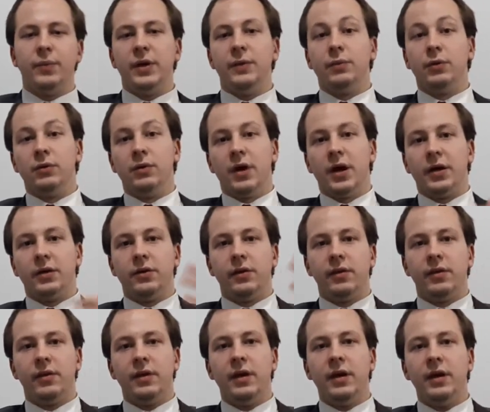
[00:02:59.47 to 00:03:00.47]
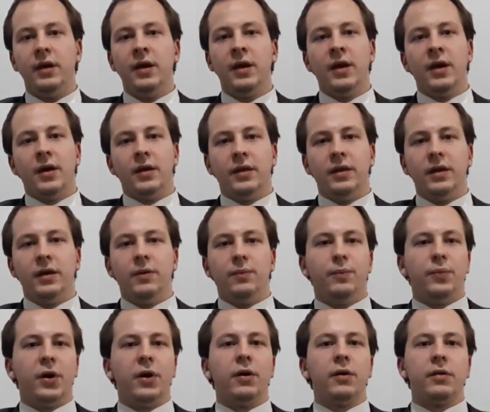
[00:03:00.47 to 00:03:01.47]
People like to see the
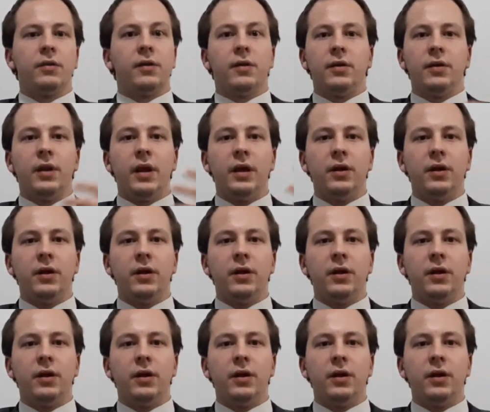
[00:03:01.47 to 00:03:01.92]
person they